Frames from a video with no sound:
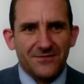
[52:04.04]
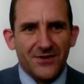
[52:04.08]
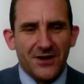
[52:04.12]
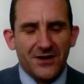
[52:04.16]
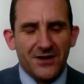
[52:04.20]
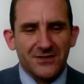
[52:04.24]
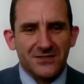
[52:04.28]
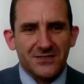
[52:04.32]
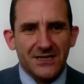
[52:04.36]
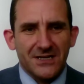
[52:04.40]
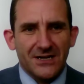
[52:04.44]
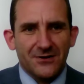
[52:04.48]
of
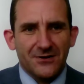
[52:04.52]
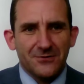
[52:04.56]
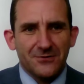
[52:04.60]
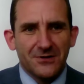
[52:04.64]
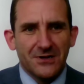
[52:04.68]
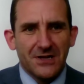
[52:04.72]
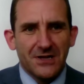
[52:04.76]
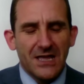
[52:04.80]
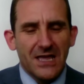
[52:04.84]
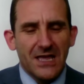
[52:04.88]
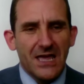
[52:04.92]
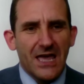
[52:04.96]
ours now,
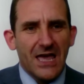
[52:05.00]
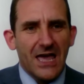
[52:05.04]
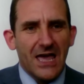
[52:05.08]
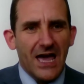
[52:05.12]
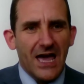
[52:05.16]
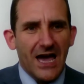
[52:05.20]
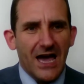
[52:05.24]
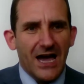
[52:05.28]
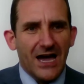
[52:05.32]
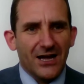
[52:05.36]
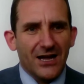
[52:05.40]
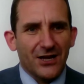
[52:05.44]

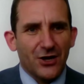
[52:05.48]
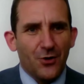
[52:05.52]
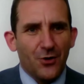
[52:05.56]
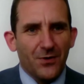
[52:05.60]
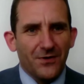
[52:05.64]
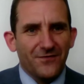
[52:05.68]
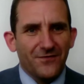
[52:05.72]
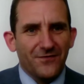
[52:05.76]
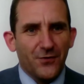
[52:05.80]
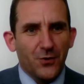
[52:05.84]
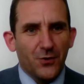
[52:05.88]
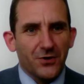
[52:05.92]

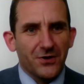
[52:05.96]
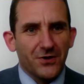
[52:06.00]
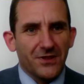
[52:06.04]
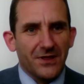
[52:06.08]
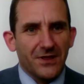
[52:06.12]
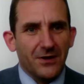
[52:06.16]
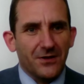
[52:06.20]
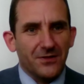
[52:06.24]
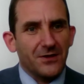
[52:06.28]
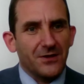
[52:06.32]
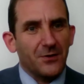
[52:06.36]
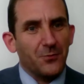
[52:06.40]
going forward,
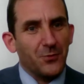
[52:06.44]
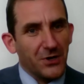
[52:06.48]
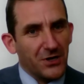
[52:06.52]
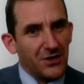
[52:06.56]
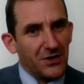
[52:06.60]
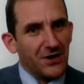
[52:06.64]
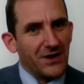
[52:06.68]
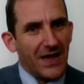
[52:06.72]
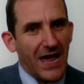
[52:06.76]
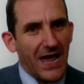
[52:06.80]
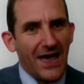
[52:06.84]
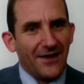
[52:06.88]
that we're
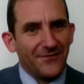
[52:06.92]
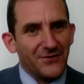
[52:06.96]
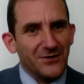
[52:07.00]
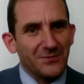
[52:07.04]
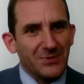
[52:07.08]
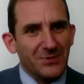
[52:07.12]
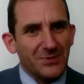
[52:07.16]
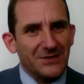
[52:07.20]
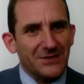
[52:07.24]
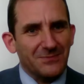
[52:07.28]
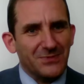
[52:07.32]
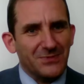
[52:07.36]
going to have
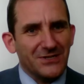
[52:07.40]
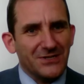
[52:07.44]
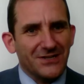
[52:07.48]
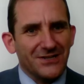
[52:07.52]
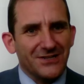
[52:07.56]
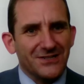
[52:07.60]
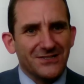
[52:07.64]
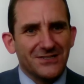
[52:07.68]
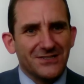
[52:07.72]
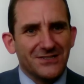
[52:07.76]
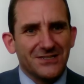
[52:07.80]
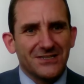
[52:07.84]
to be,
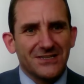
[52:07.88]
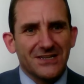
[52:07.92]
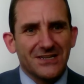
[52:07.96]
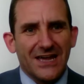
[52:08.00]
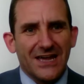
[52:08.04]
because